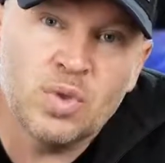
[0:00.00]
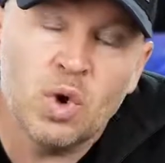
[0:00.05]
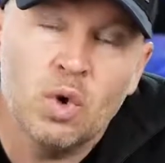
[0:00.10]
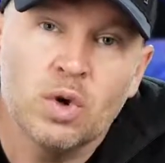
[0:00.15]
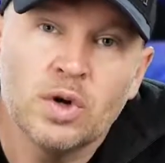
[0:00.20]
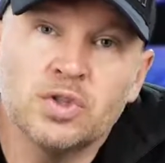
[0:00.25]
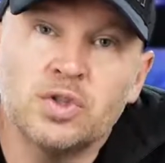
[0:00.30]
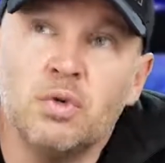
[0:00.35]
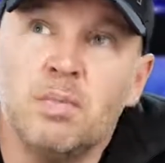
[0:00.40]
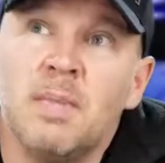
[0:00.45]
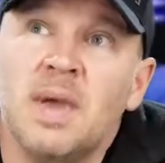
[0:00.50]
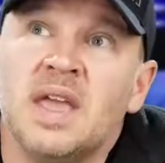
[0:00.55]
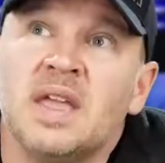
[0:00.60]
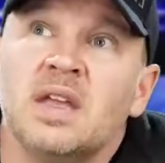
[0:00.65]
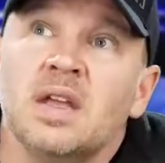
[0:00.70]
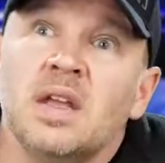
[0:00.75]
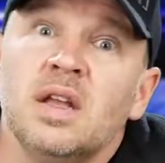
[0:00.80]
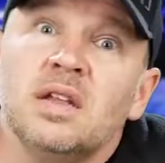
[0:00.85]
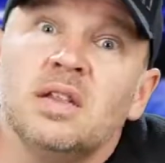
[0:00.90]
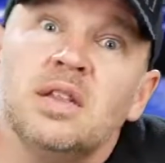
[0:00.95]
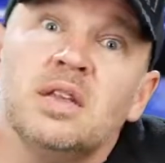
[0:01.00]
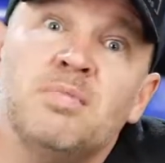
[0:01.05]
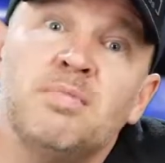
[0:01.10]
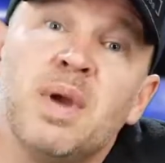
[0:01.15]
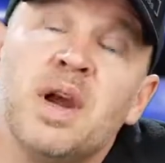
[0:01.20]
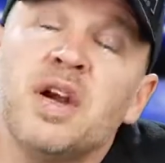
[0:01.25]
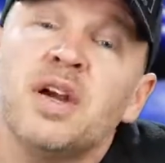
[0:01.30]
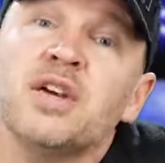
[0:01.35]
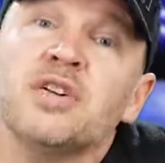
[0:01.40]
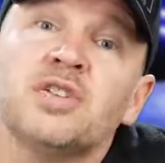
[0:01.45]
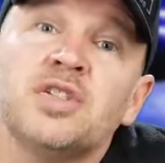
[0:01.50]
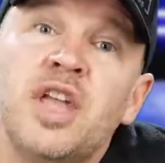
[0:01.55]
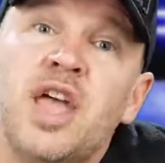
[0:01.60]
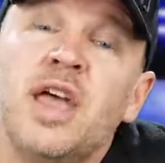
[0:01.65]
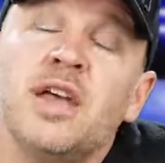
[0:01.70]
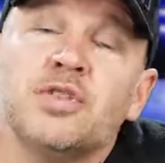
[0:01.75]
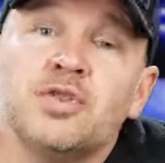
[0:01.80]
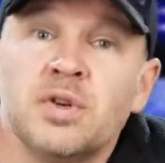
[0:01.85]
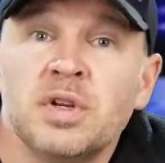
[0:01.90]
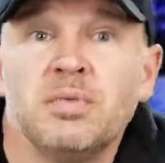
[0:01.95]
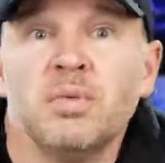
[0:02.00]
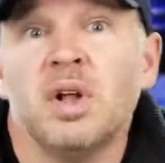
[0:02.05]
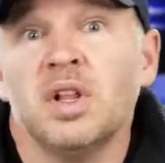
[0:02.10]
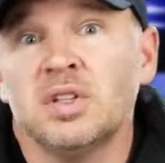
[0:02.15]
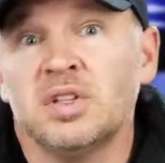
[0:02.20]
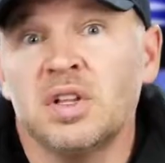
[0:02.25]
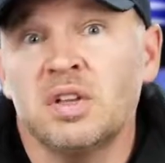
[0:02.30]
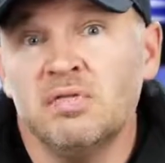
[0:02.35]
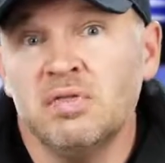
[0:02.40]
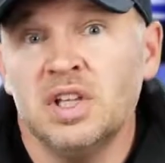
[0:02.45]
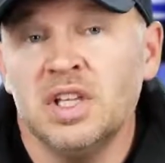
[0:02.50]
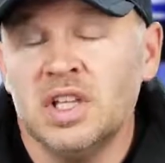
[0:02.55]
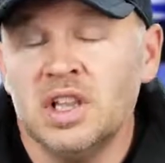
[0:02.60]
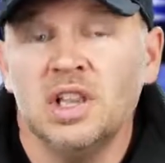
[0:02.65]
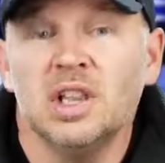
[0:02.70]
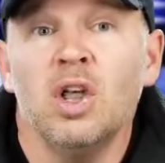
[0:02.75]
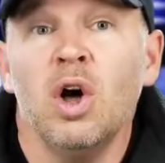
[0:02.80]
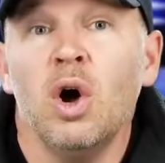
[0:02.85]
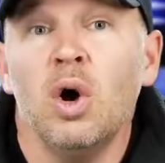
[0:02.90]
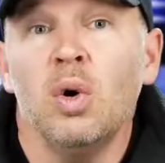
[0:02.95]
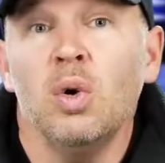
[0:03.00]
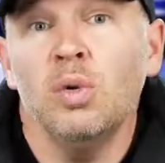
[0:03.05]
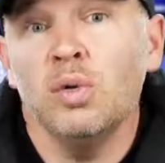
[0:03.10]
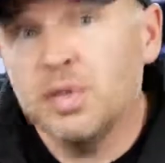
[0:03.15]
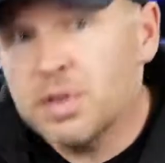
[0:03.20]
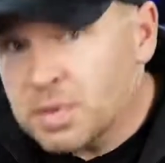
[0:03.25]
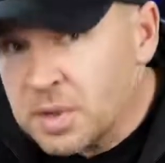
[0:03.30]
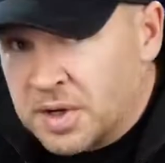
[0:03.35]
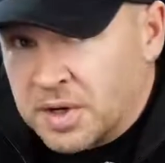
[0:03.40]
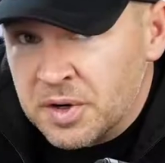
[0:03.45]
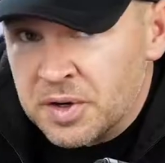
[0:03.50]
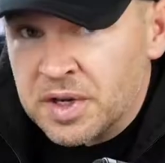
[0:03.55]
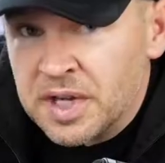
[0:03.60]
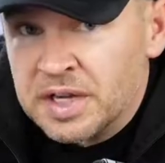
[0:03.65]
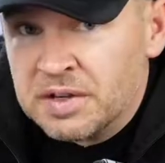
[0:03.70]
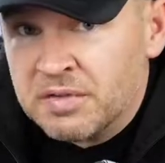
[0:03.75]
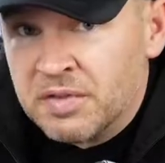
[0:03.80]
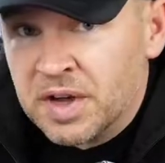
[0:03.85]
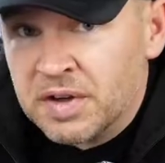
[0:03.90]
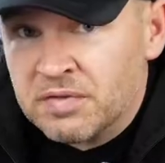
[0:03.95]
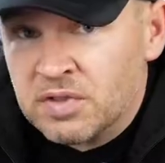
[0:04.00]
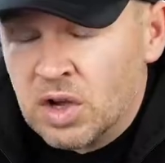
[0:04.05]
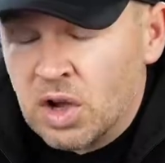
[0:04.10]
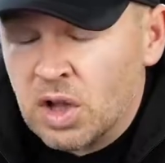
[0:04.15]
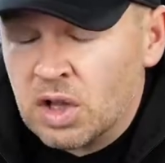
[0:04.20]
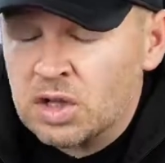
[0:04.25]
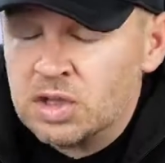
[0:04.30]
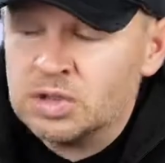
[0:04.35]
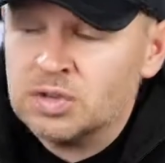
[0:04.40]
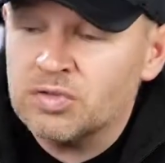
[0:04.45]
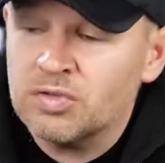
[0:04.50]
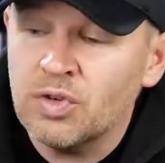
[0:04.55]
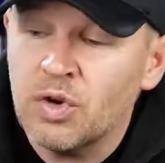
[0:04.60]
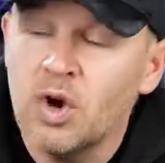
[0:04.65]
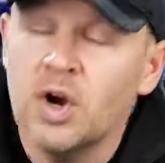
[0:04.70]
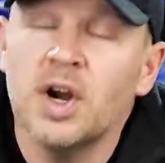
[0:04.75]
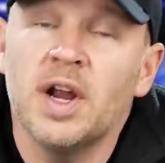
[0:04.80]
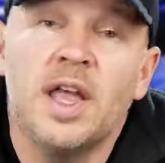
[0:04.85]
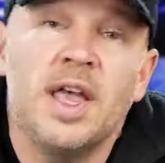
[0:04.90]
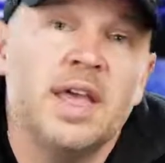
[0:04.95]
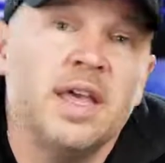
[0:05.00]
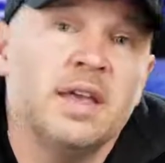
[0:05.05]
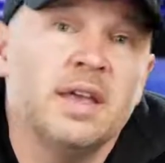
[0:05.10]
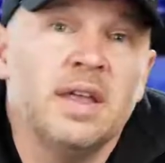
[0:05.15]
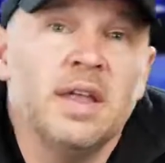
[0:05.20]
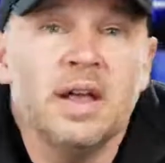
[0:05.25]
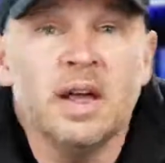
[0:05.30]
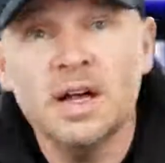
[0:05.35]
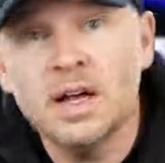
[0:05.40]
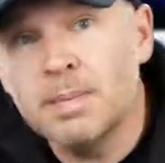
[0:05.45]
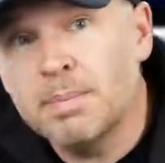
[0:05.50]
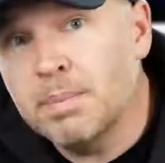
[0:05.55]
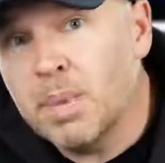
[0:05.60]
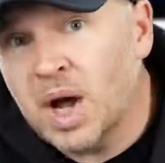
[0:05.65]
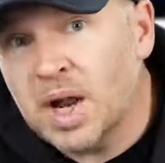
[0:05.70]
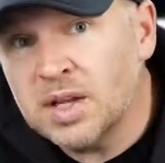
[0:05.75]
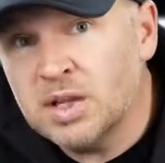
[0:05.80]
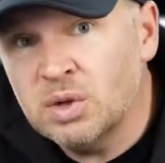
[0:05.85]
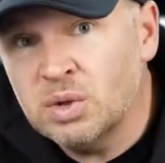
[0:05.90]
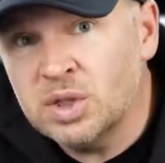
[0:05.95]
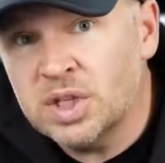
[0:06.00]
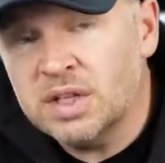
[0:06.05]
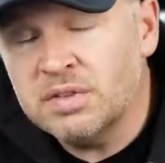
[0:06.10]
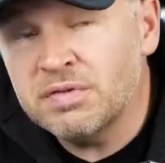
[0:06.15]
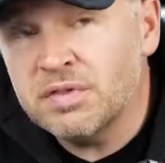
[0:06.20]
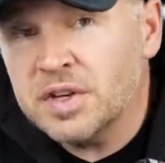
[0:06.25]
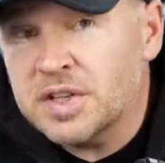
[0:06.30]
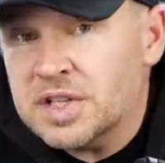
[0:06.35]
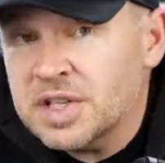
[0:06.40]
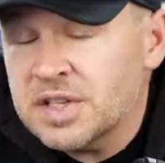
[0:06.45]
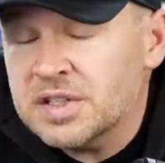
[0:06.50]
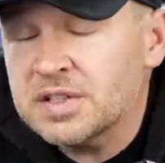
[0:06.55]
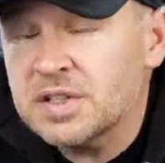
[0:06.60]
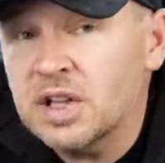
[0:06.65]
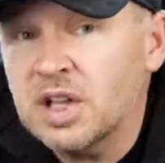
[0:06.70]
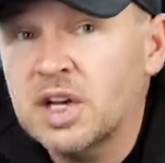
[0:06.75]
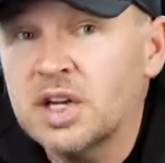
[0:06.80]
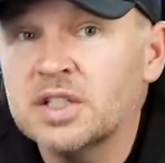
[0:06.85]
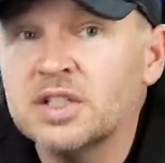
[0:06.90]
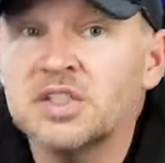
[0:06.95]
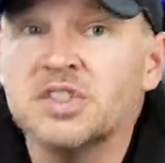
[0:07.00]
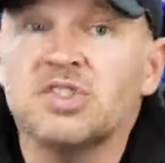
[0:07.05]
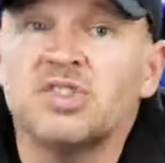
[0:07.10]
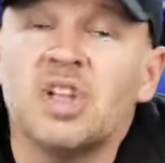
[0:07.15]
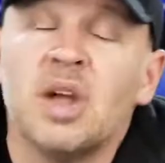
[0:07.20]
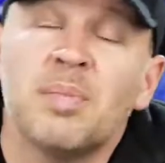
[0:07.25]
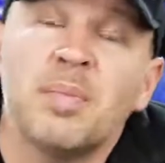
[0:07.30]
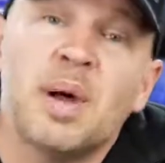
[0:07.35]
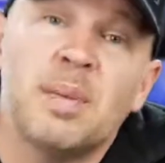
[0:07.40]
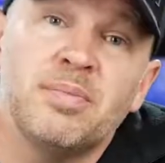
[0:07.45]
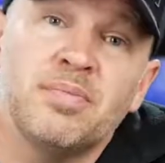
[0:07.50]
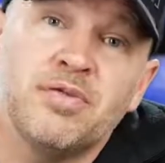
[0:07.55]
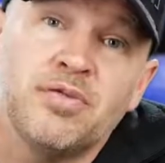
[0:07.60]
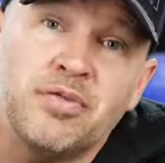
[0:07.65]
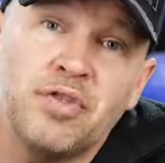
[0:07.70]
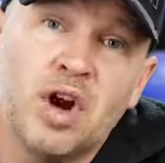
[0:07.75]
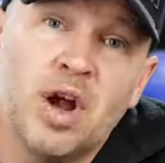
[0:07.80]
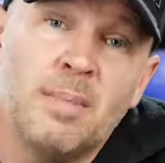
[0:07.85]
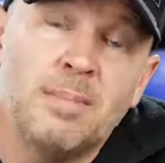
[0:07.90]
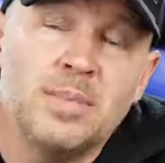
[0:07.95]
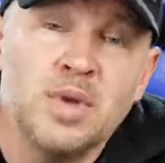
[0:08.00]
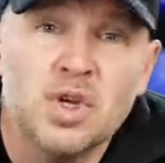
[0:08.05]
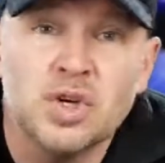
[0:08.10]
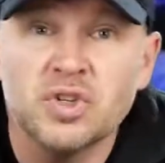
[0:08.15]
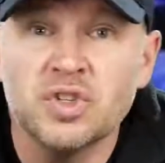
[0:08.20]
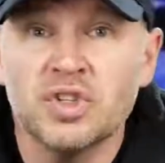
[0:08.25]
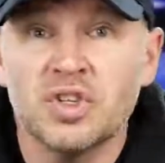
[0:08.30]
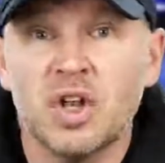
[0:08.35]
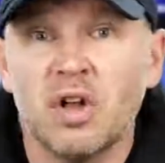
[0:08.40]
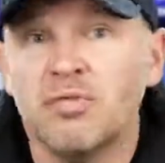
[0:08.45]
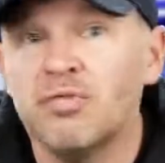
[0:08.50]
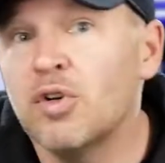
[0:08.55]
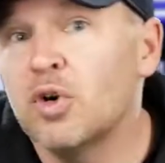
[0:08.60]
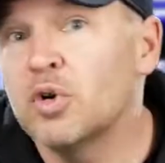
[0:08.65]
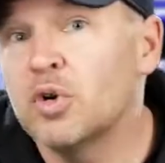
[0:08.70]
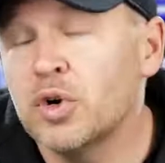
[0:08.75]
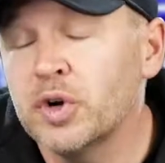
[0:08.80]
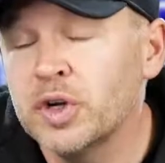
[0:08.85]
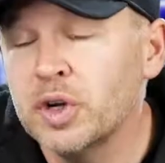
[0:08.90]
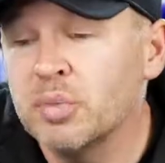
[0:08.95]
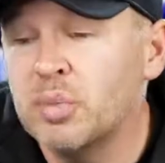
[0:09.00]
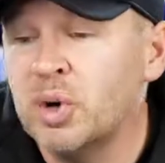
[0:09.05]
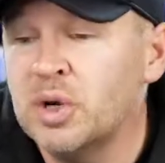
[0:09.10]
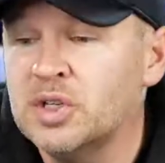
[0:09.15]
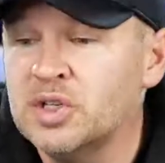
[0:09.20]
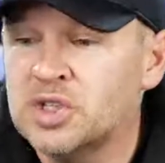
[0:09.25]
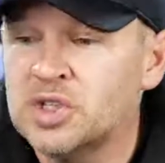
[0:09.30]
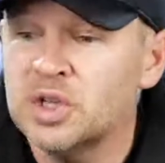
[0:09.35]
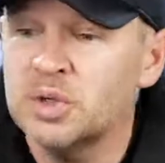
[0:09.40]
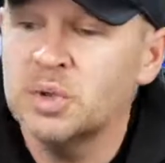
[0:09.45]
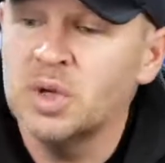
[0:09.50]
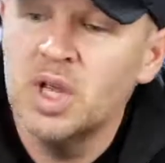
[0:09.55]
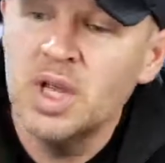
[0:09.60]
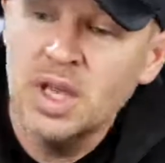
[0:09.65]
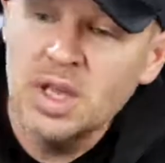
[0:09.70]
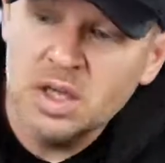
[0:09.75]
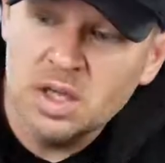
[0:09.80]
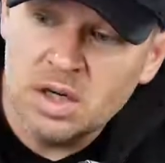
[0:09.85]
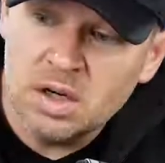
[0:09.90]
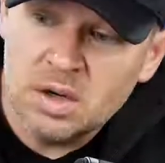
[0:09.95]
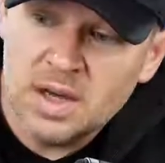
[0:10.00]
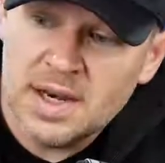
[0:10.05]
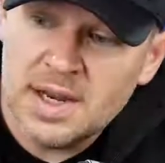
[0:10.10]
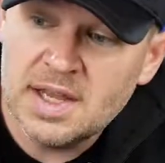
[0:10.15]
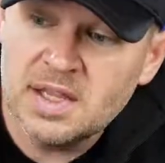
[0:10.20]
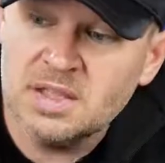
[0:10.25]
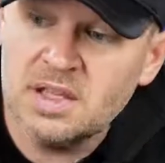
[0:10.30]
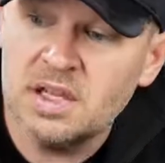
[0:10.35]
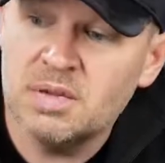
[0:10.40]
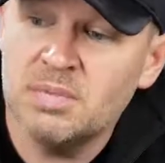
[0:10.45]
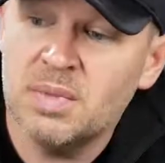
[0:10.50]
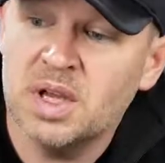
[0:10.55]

or to make the barriers to entry relatively low, $385 for a body only for a DSLR, to step up from your cell phone or your point and shoot. You know, an 18